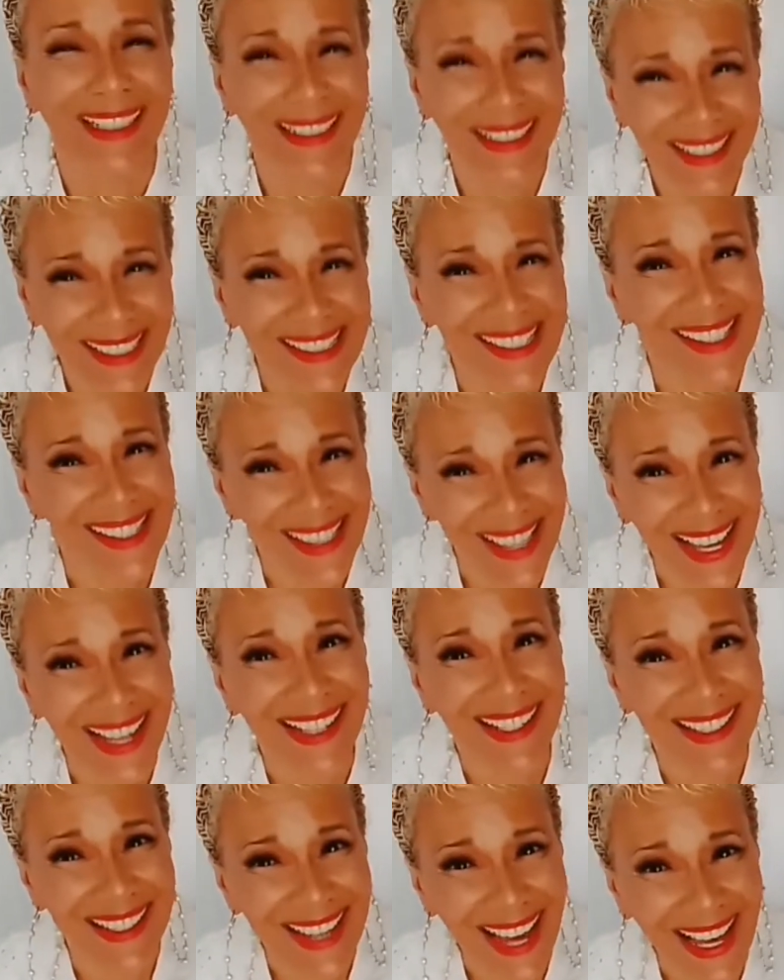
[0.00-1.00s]
Isn't that
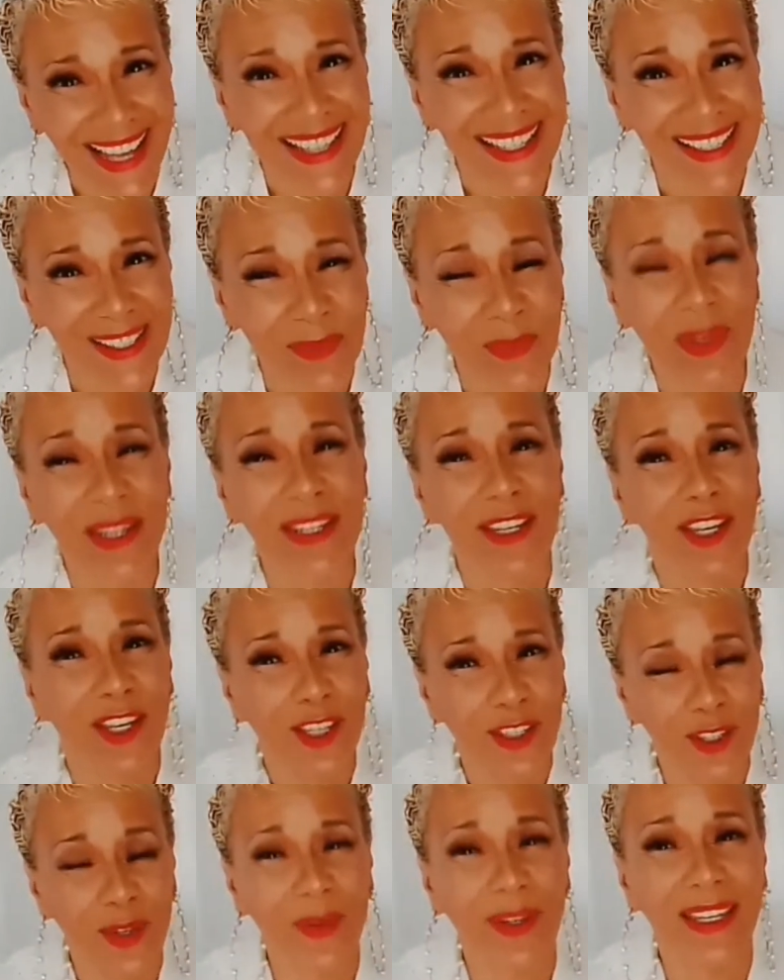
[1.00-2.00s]
nice when
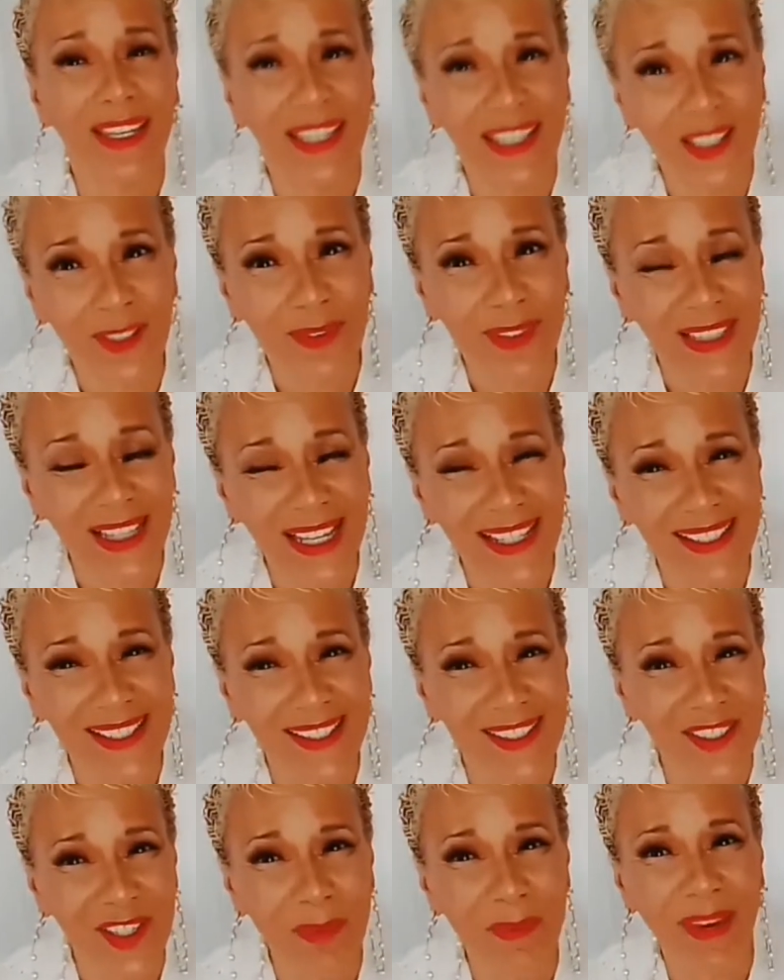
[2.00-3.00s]
you're in a
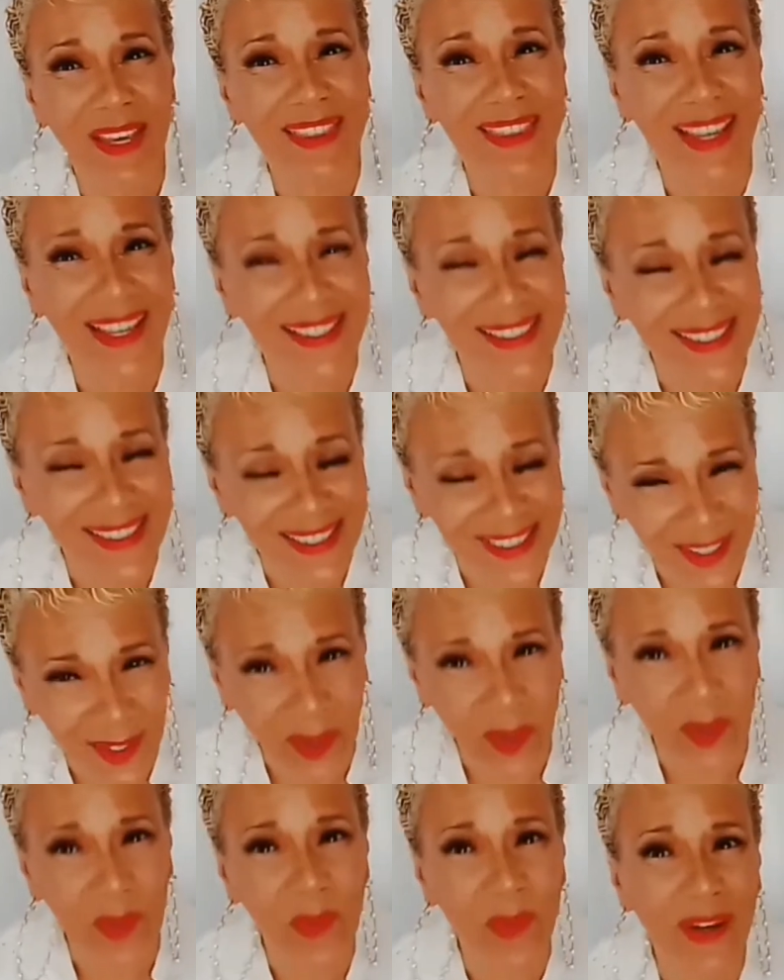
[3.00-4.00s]
relationship and they
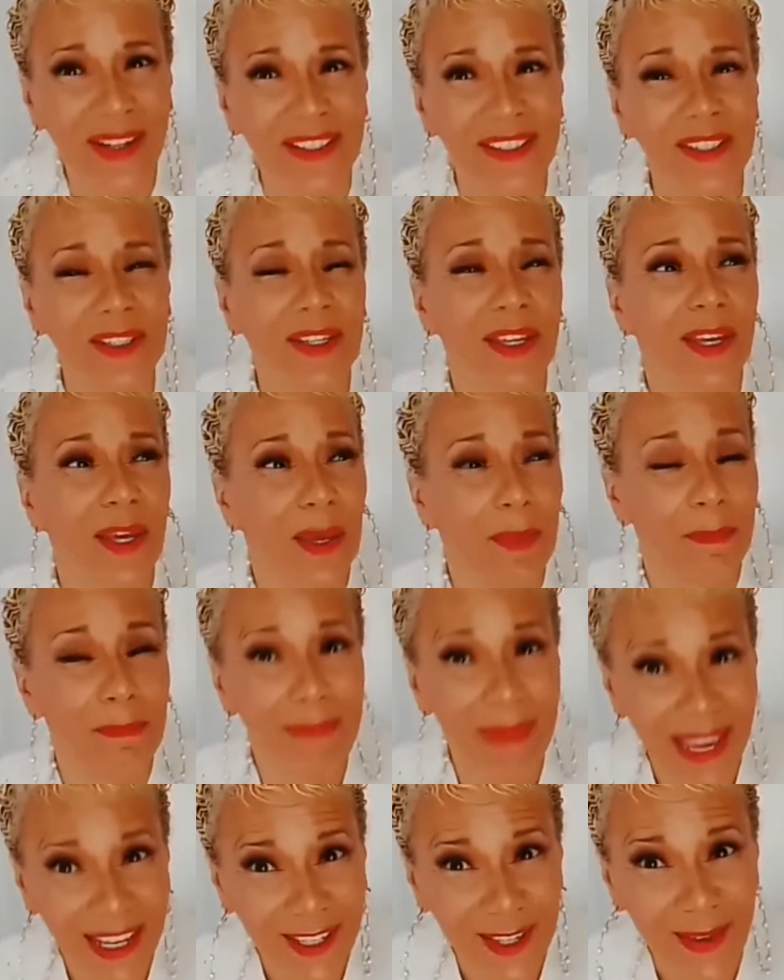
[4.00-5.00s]
still want to
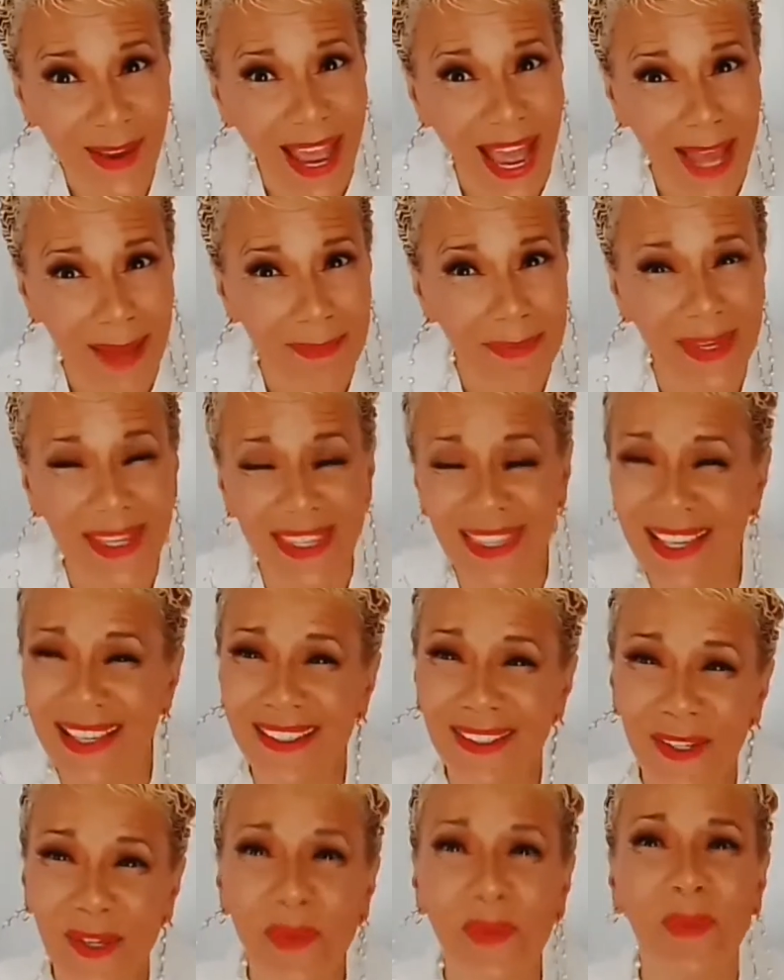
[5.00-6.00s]
make you happy? They
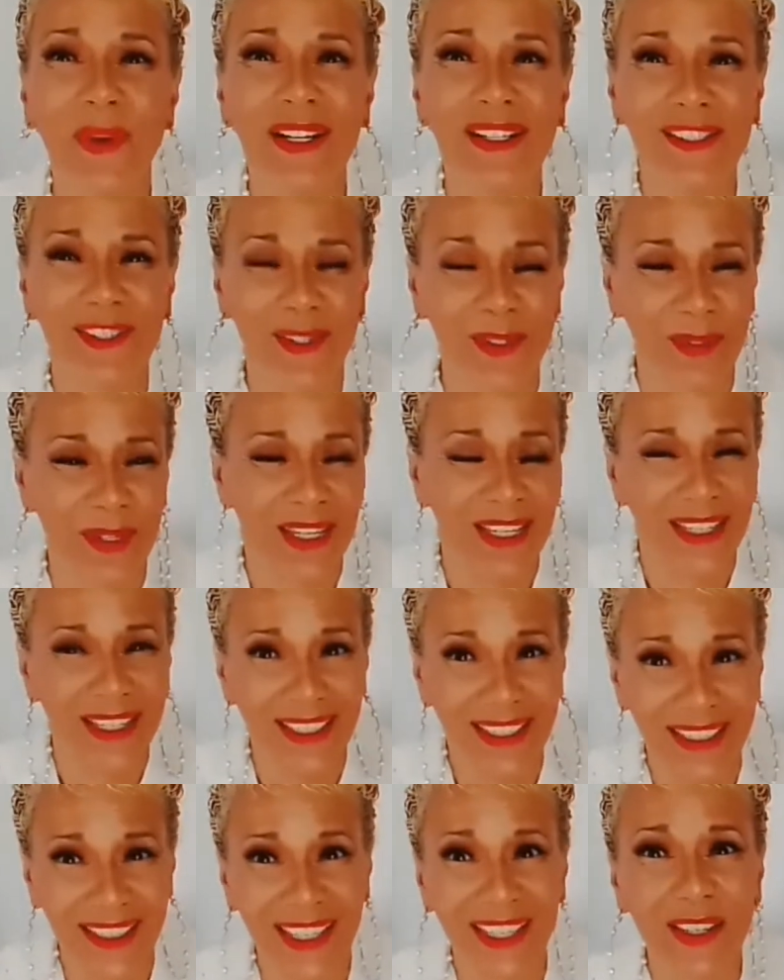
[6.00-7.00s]
still want to
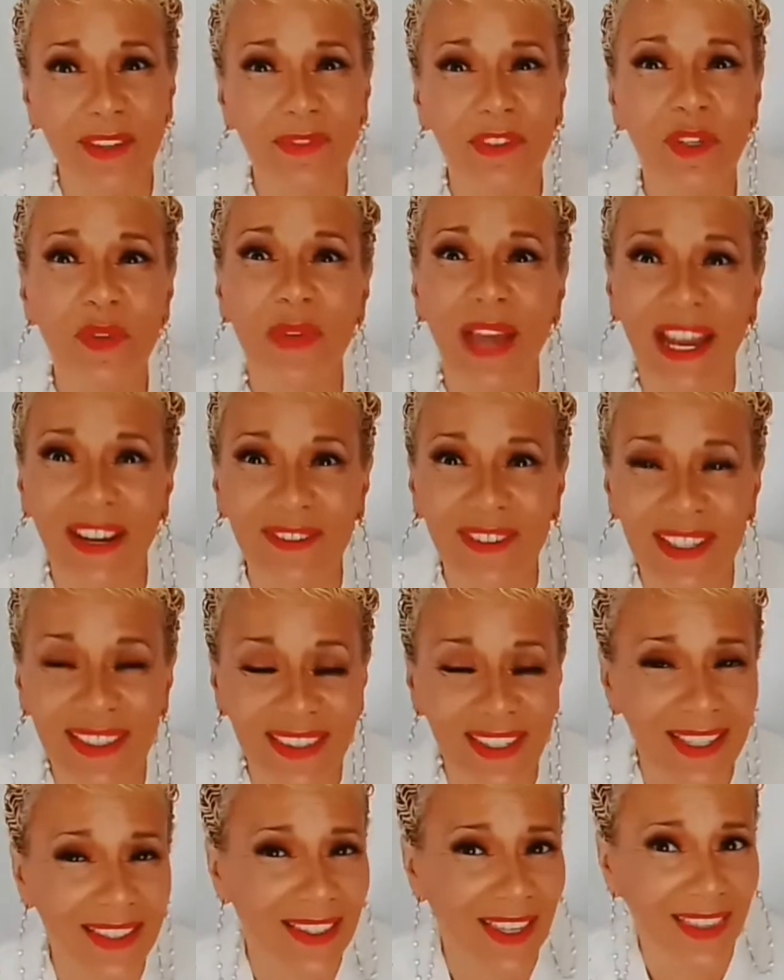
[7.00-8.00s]
give you
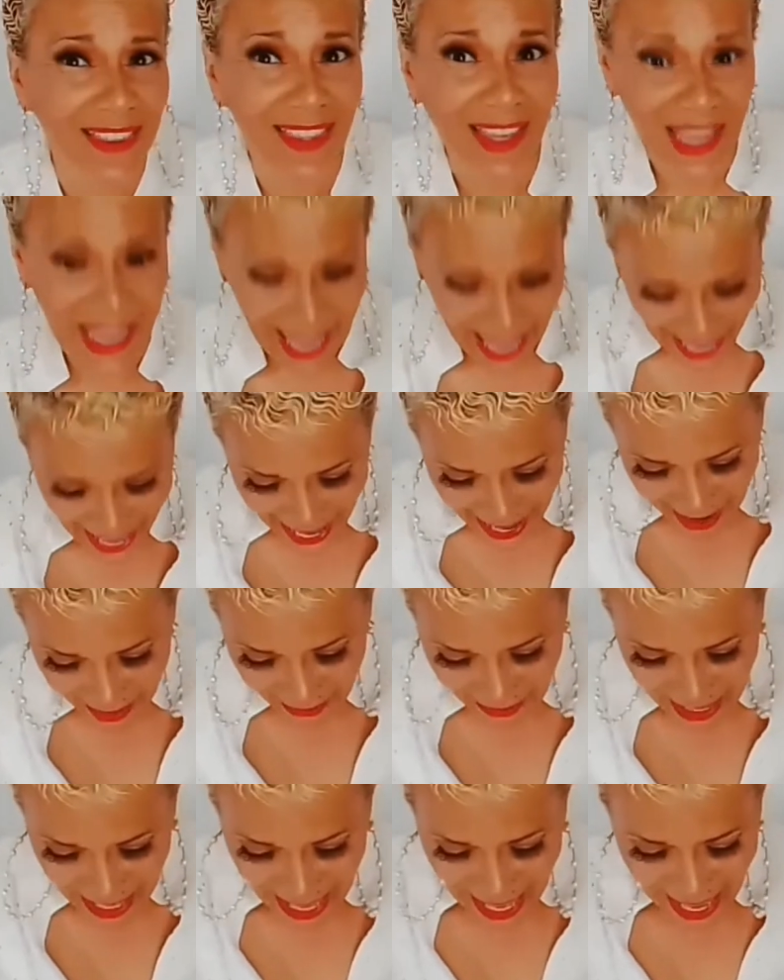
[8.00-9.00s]
everything that they have.